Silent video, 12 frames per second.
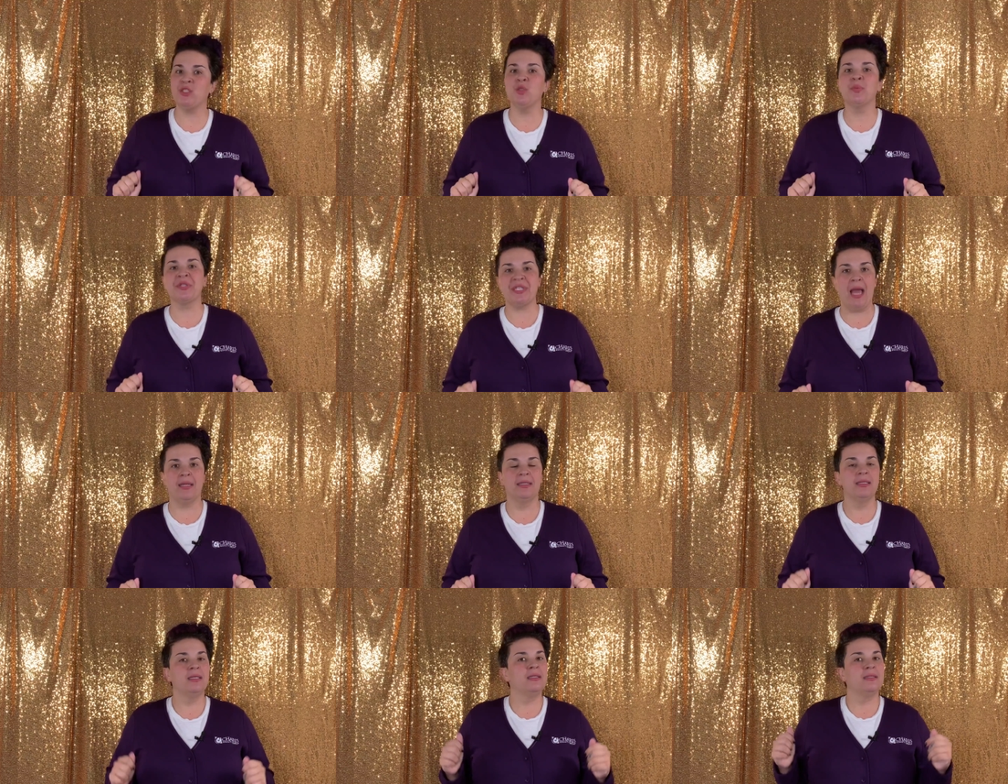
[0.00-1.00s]
eighty-two percent.
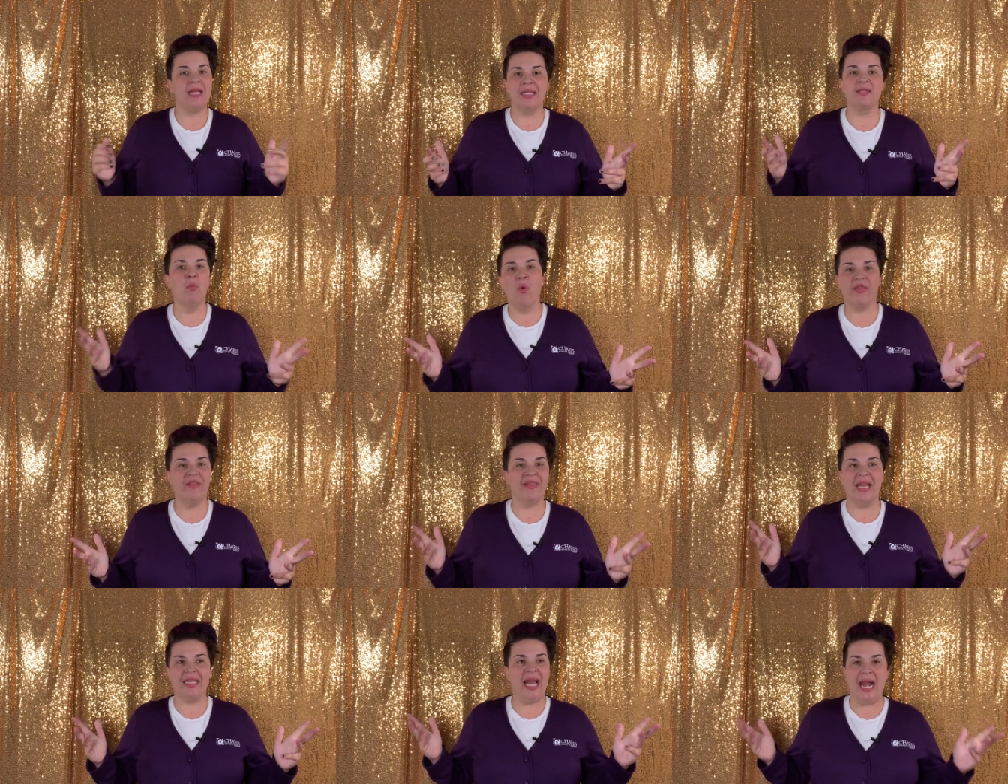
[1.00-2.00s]
That's more
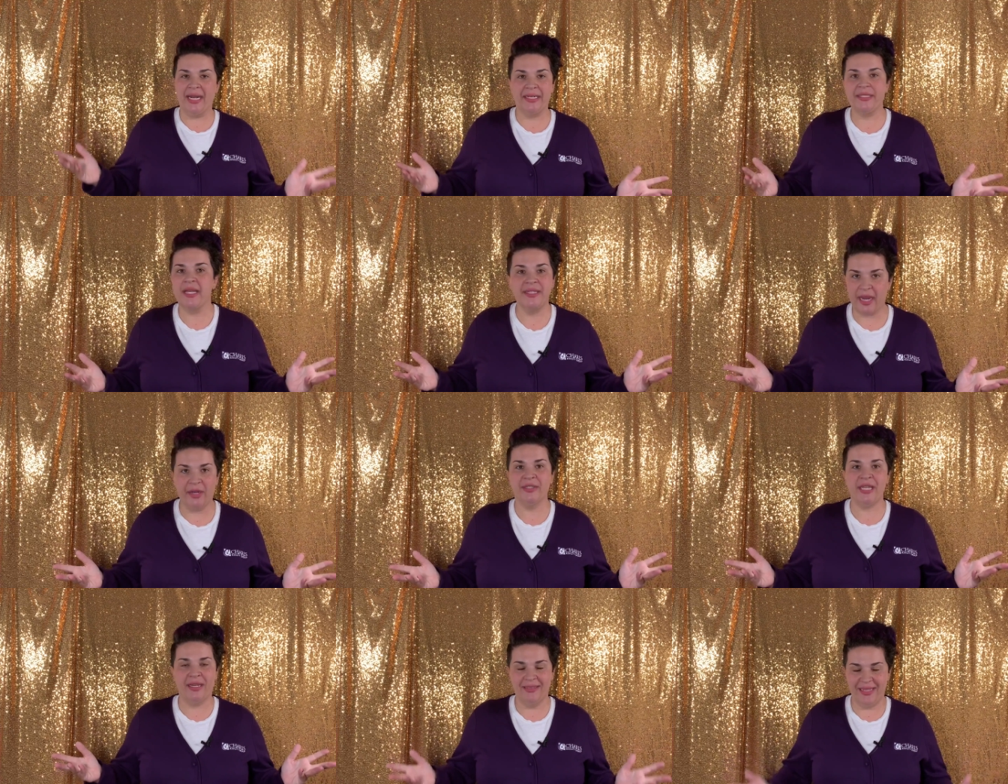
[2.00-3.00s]
than like nine out of ten De
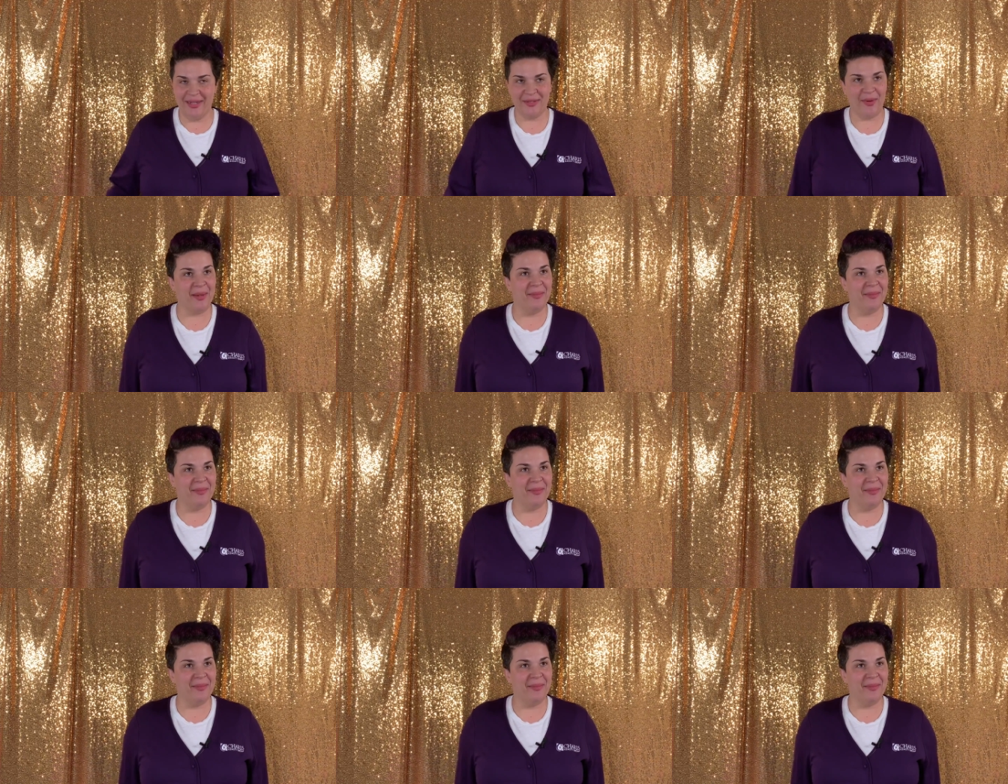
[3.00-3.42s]
De Dennis